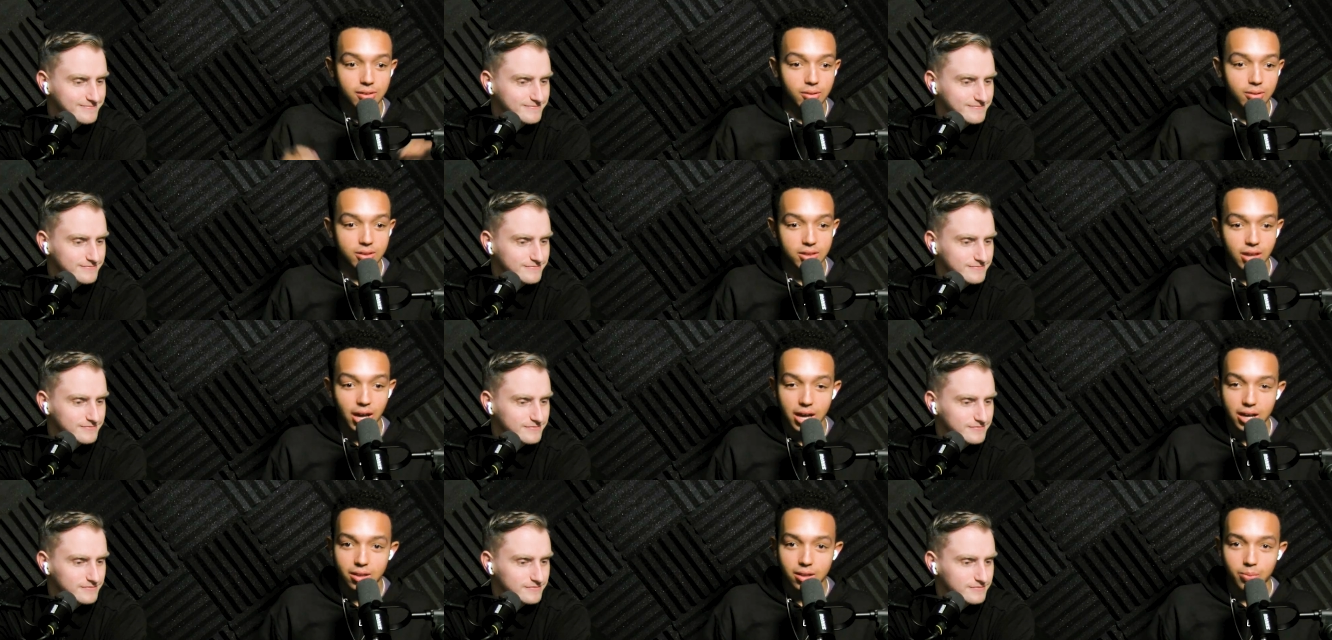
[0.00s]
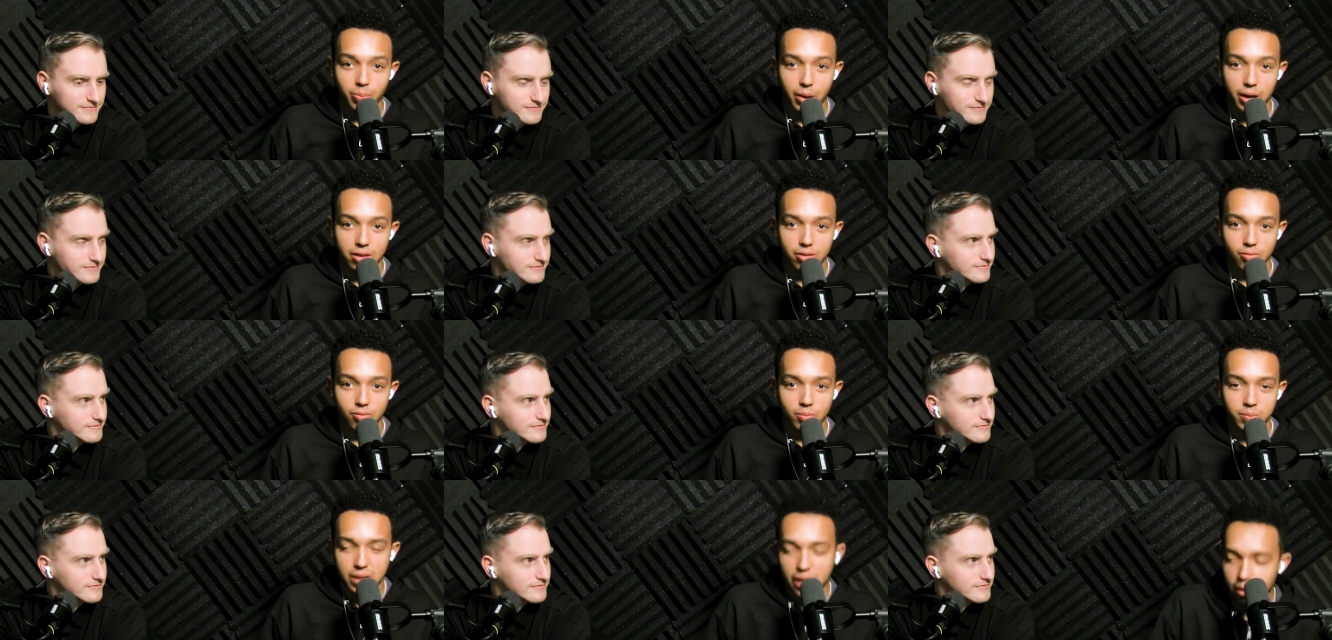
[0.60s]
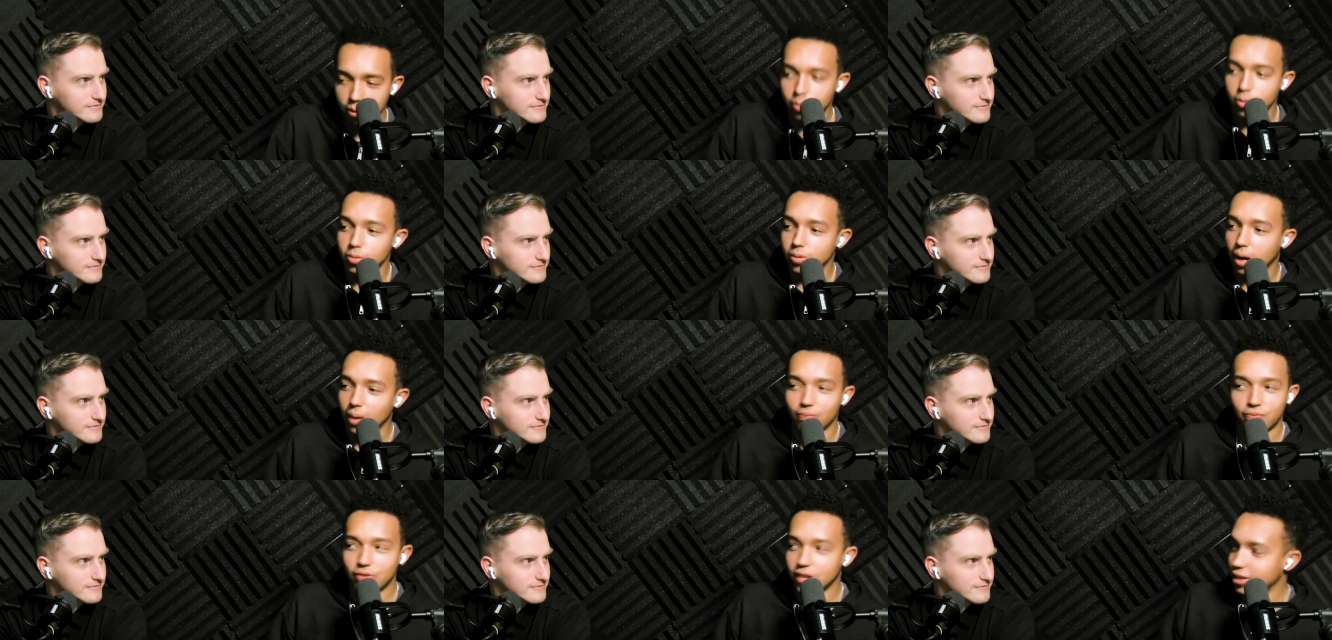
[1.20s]
Speaker 1: excited the pastor will be like oh
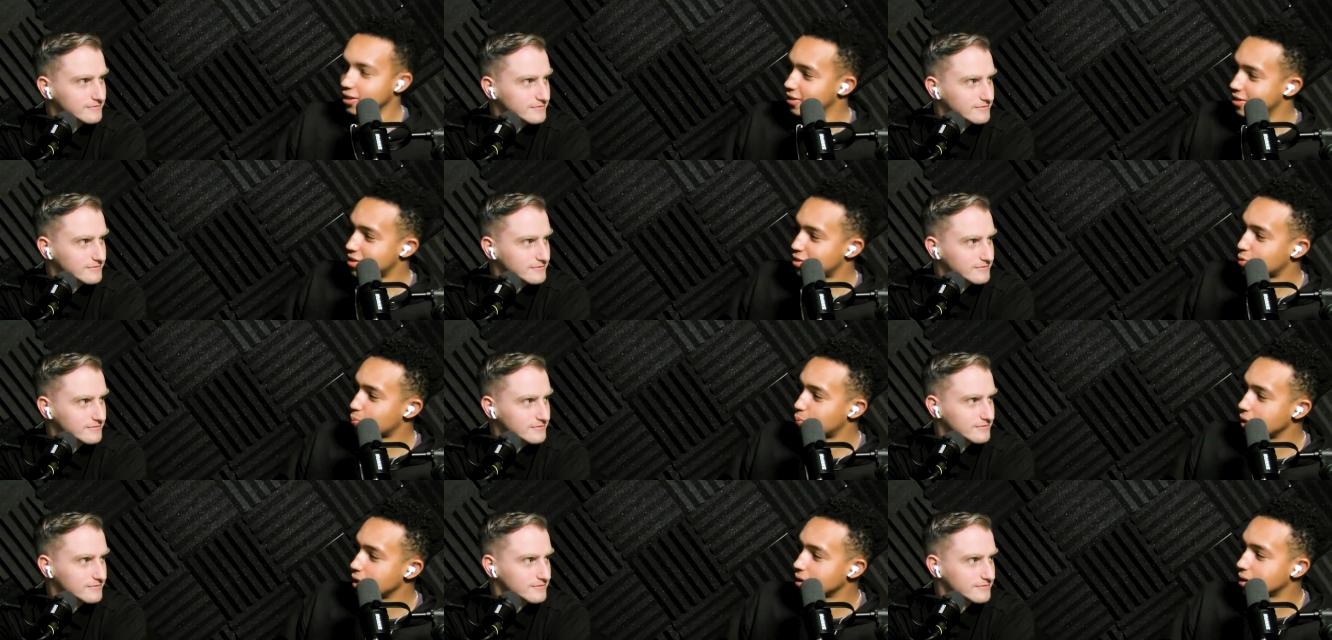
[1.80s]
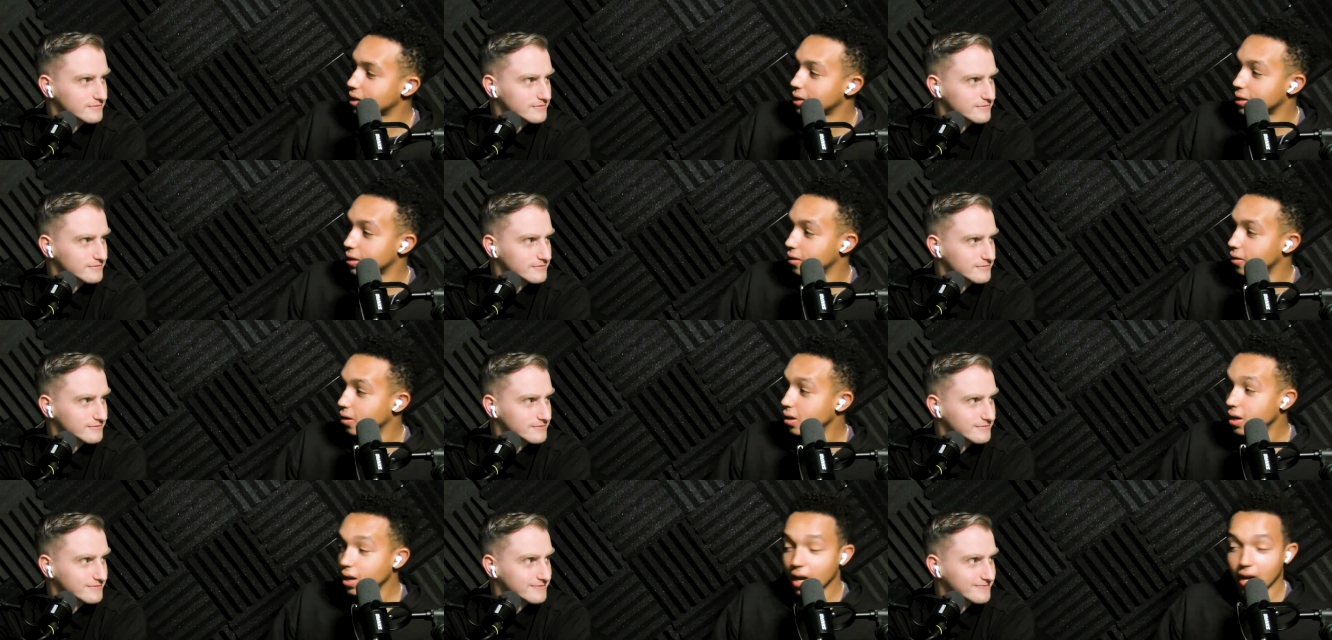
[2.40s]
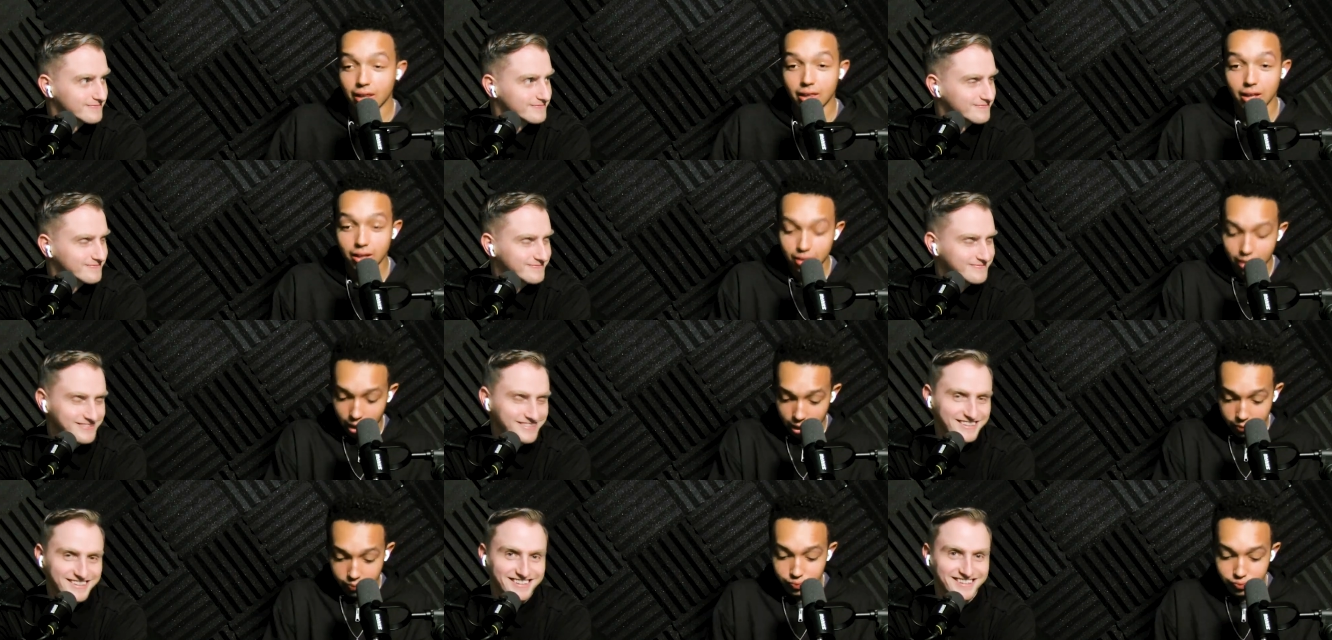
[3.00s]
i'm feeling the spirit in here and then
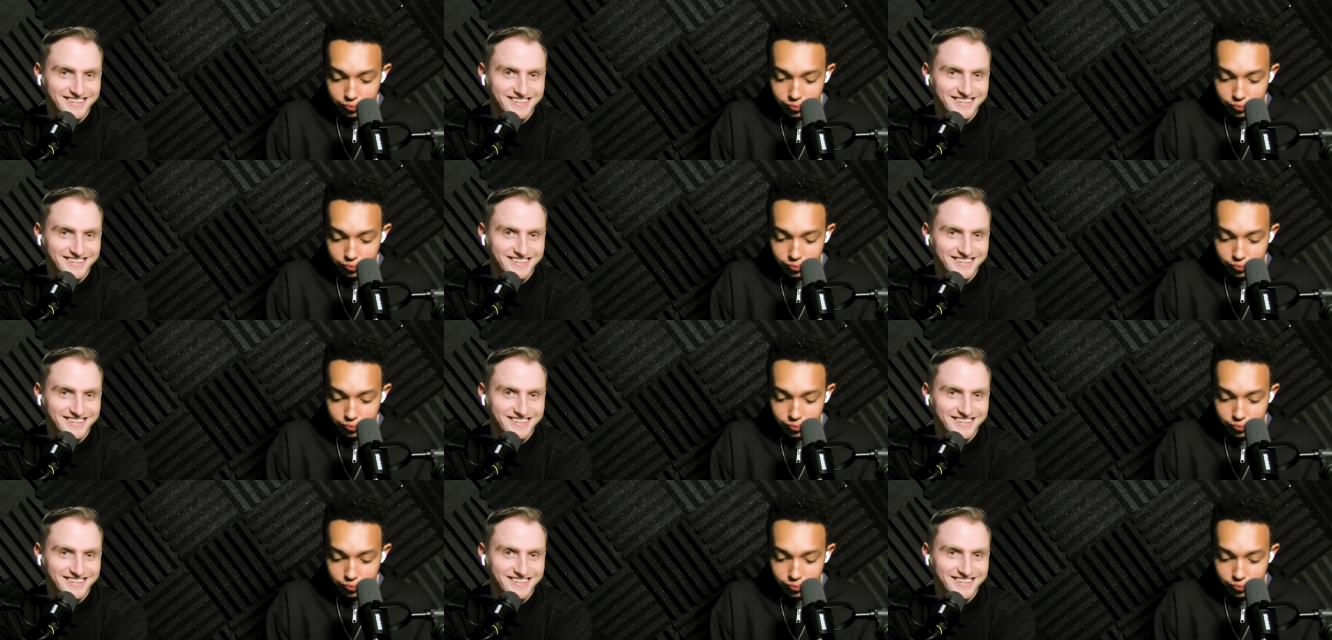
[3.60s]
like